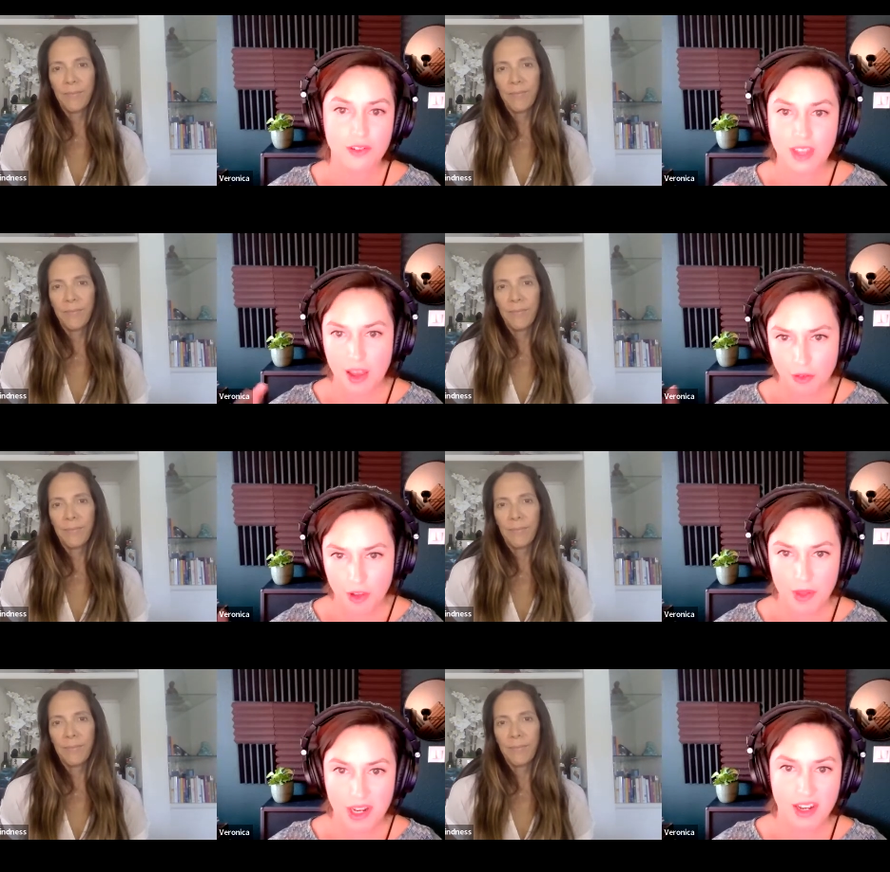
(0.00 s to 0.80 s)
Speaker 1: of that
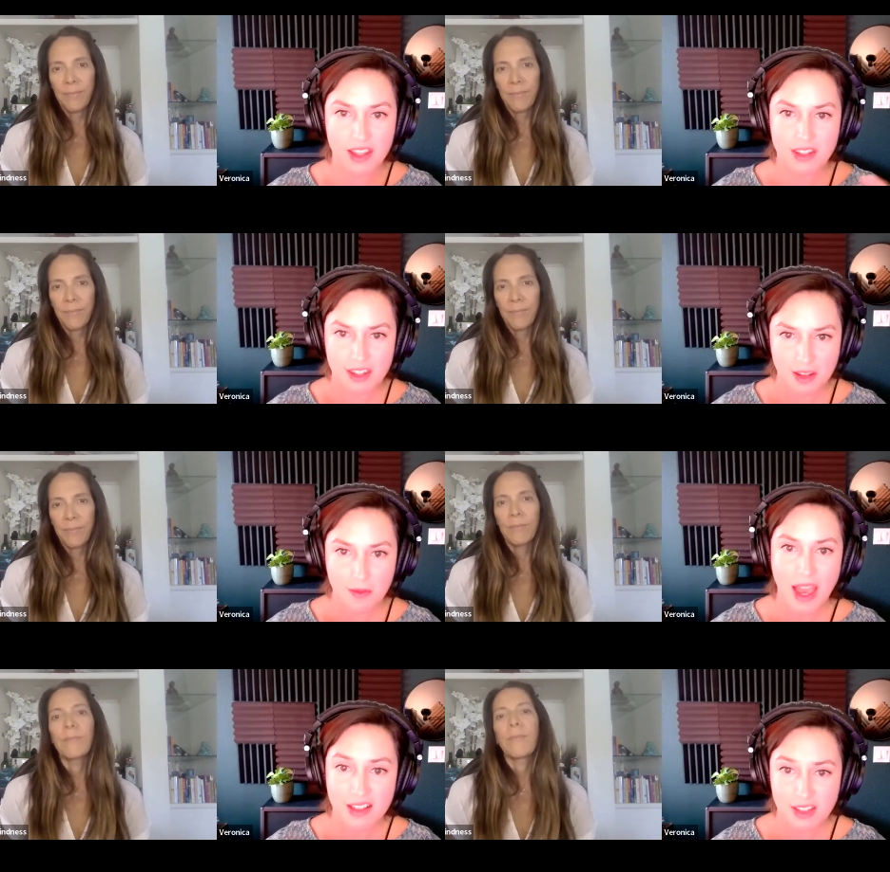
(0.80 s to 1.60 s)
feminine and then the
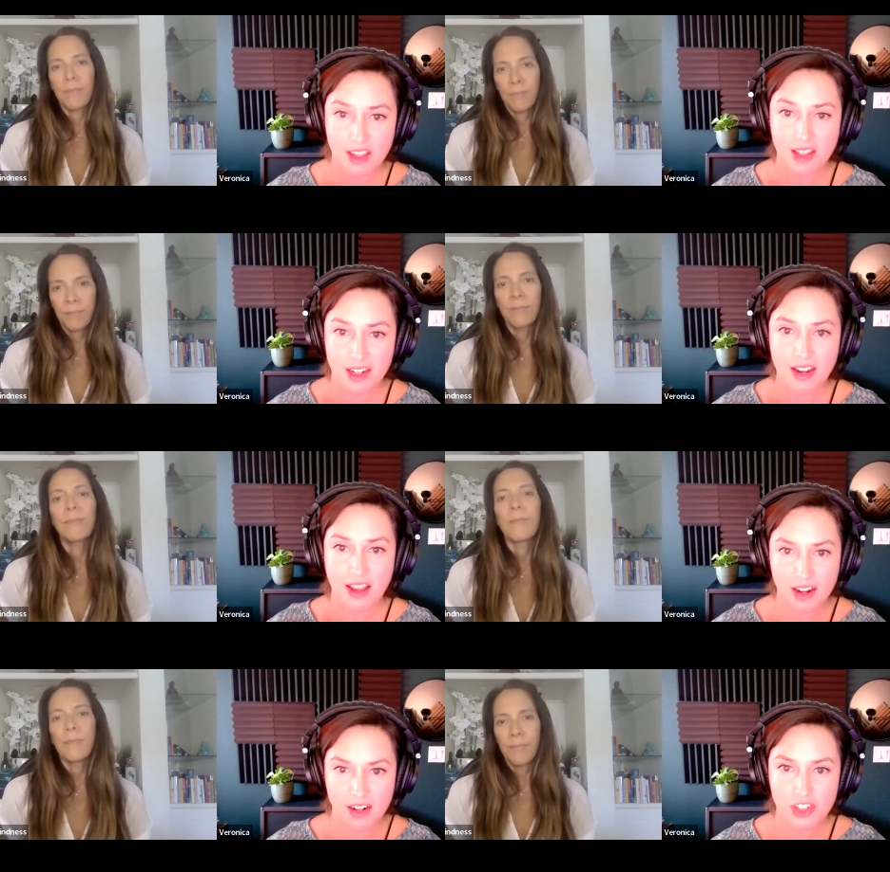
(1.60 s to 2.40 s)
masculine
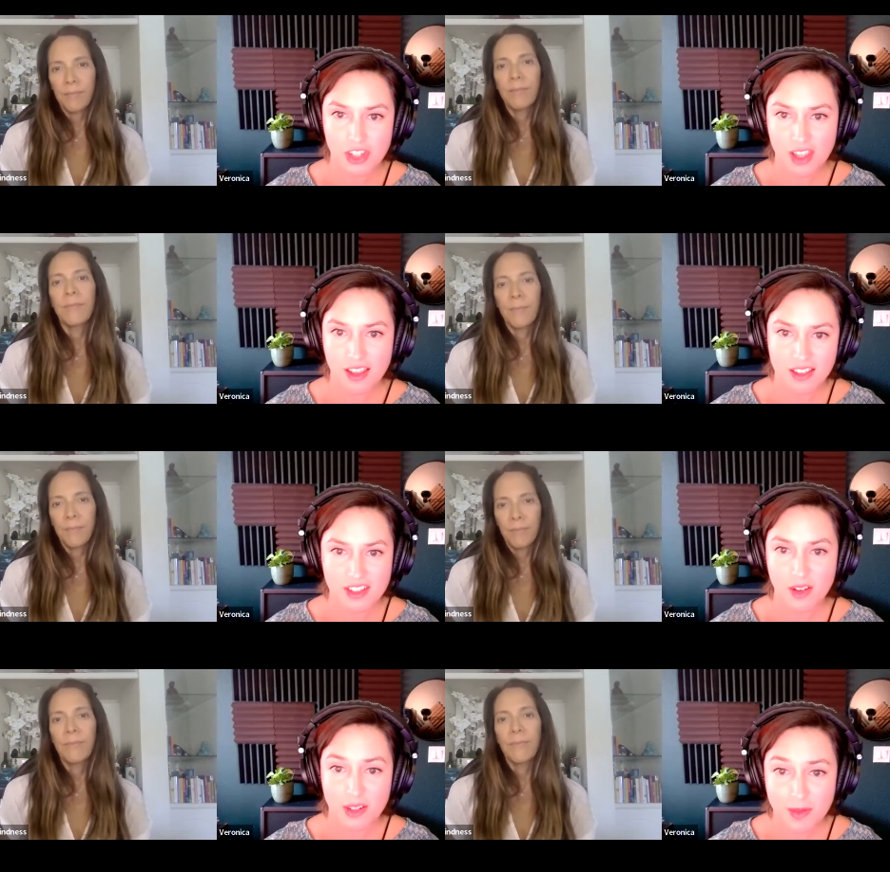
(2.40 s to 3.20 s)
energy,
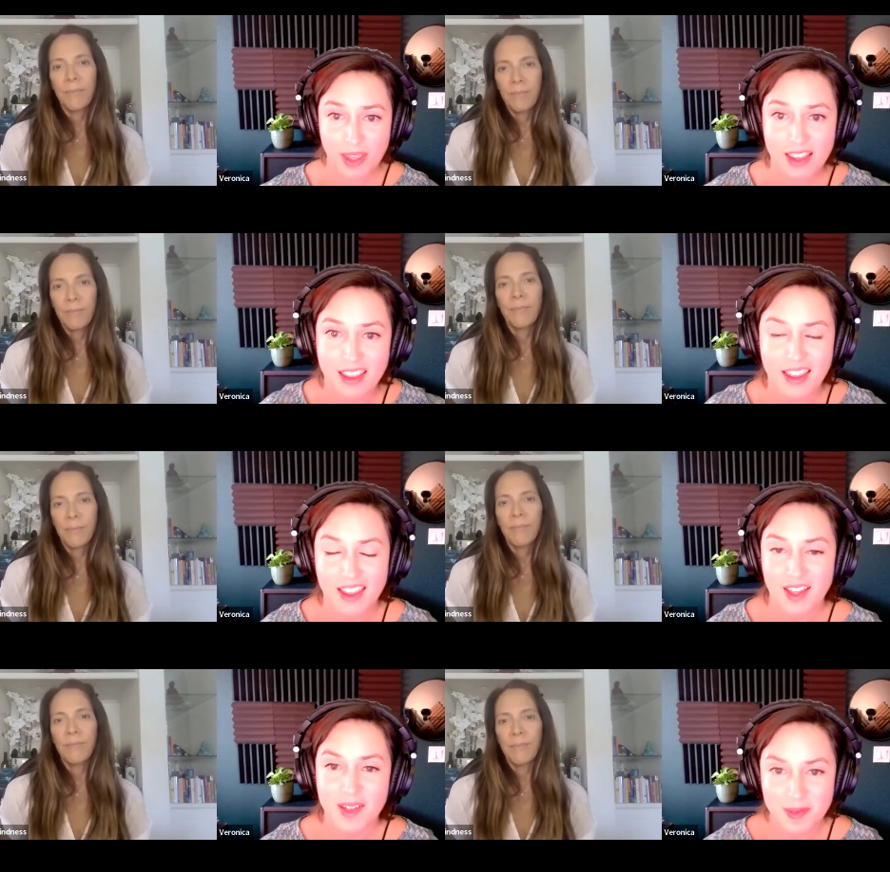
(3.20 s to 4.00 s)
so to speak.
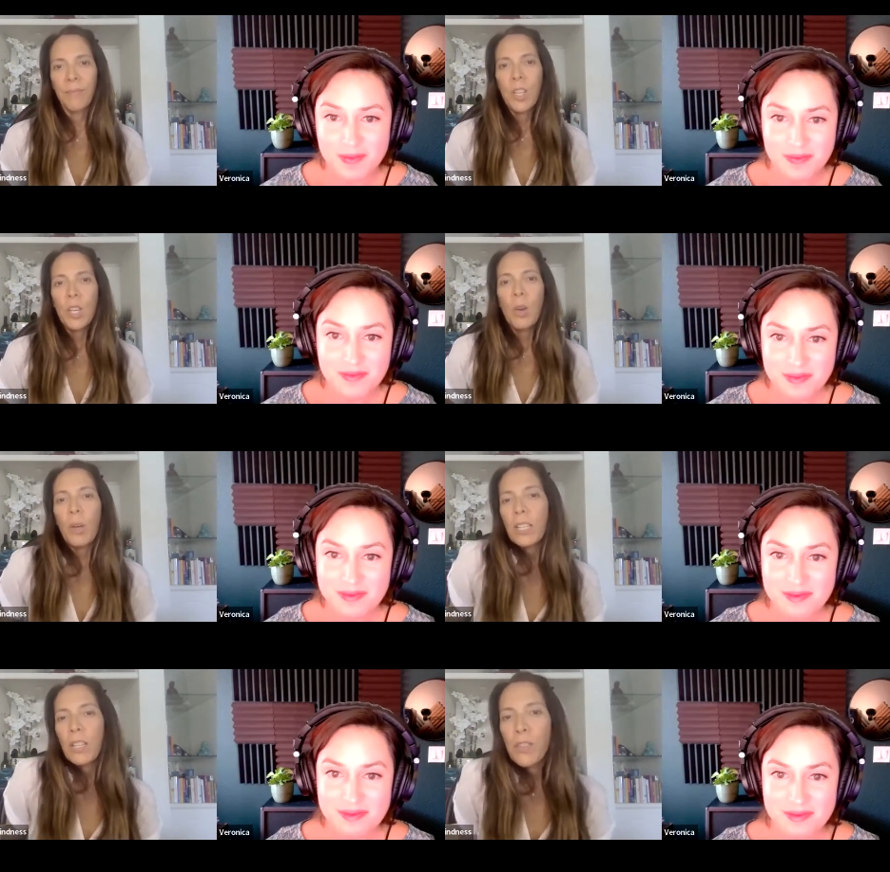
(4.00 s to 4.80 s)

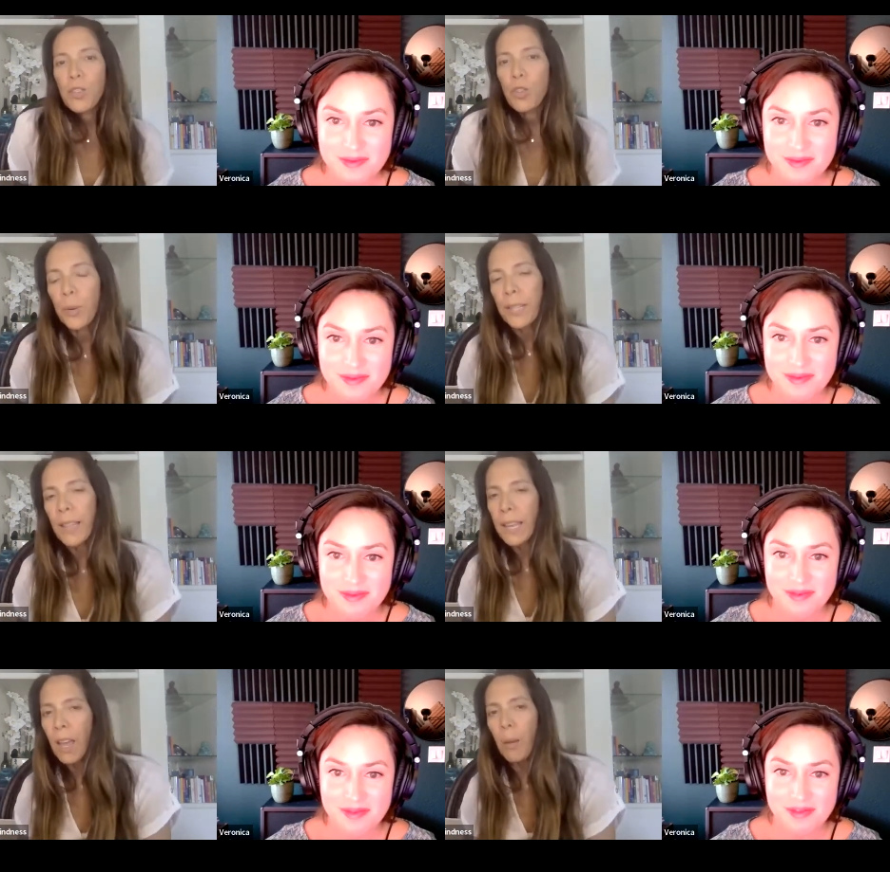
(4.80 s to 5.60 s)
Speaker 2: Well, oh, I love that you bring
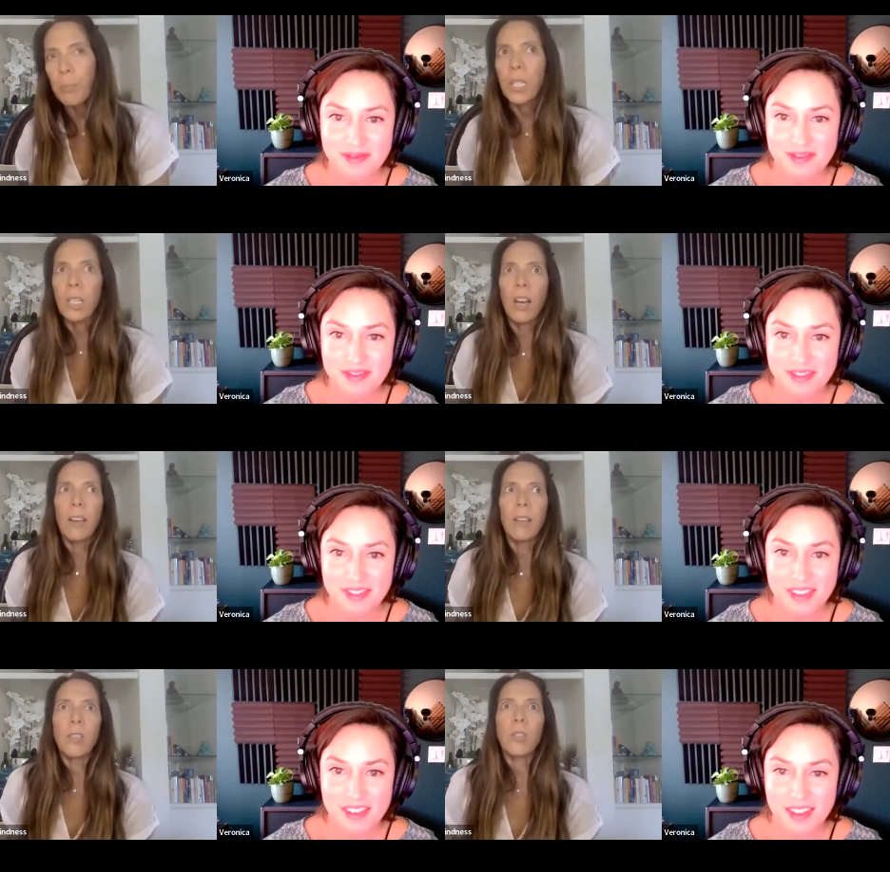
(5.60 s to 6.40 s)
that up
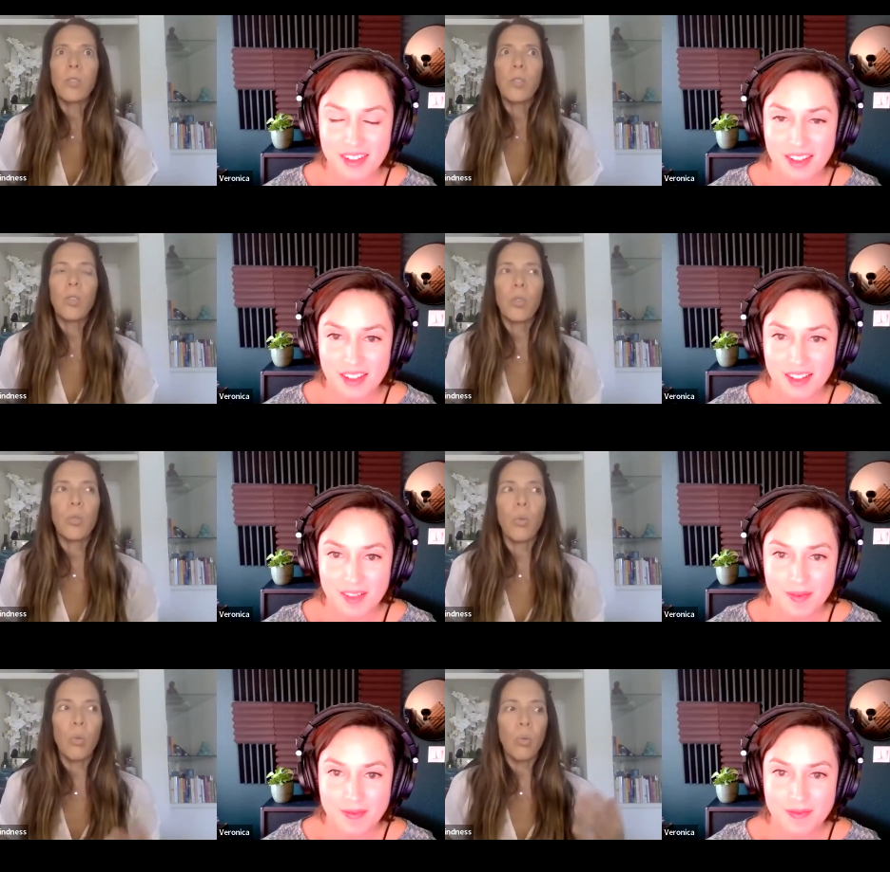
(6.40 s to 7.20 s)
because
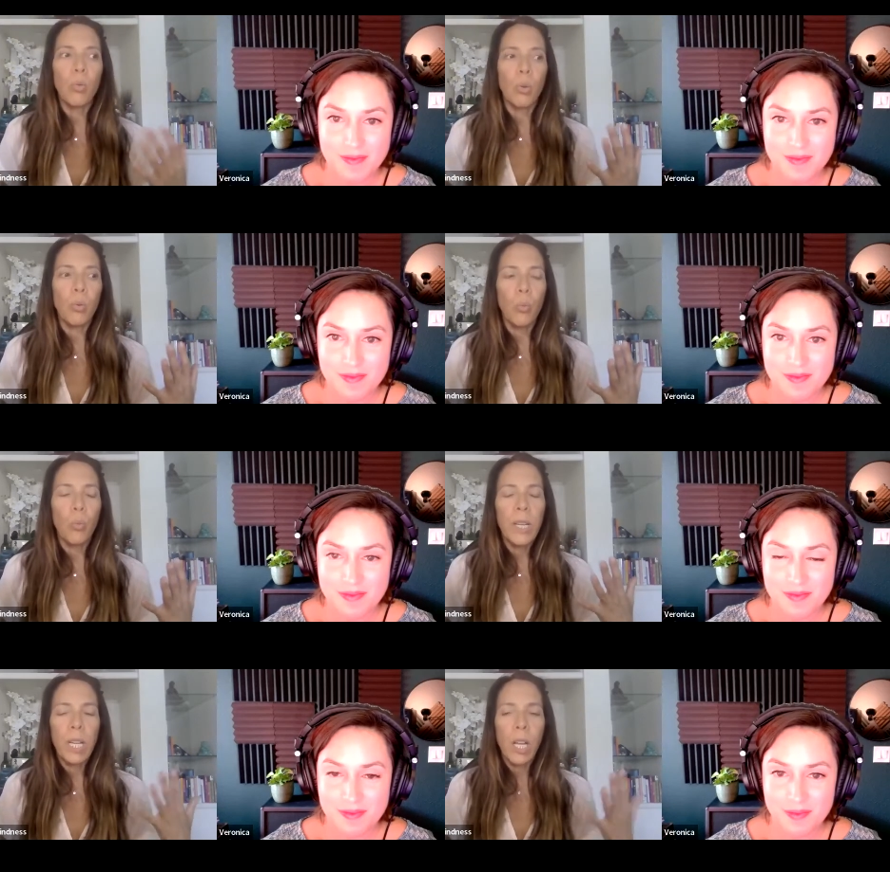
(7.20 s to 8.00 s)

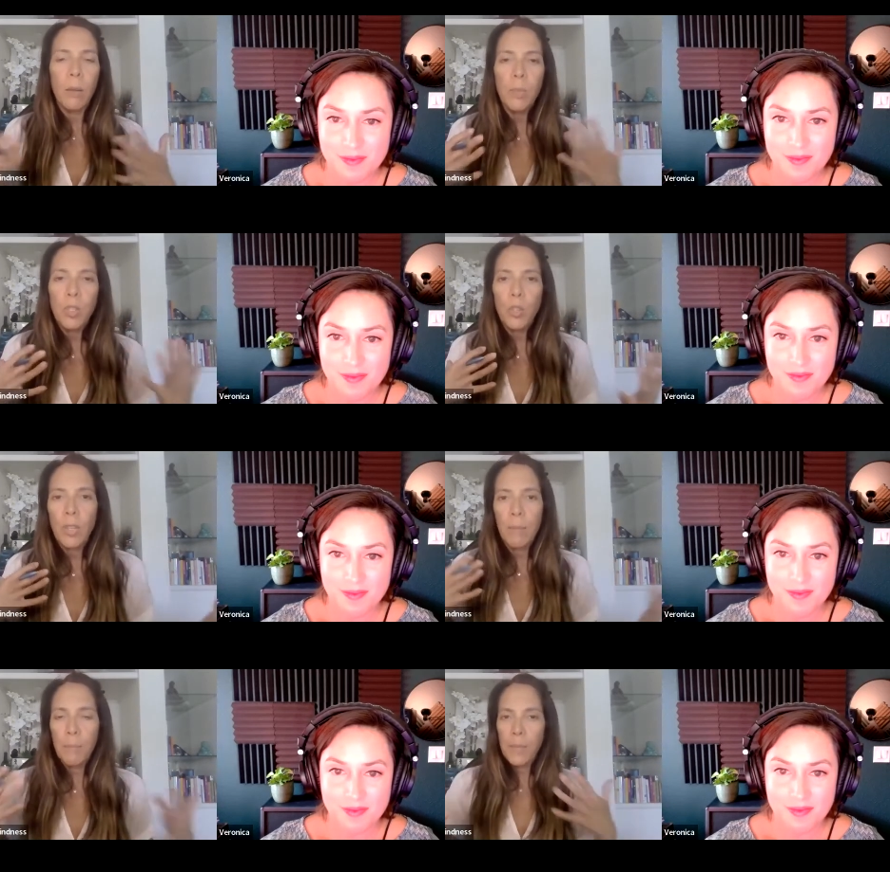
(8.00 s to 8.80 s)
when it comes to
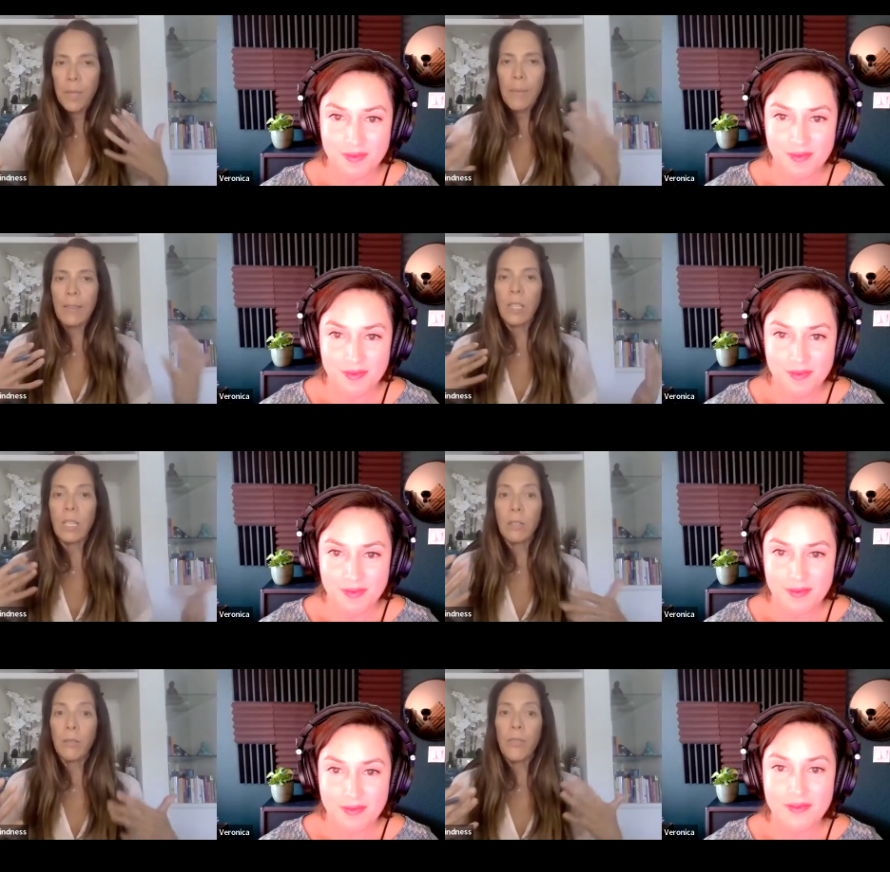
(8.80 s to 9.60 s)
the, the masculine and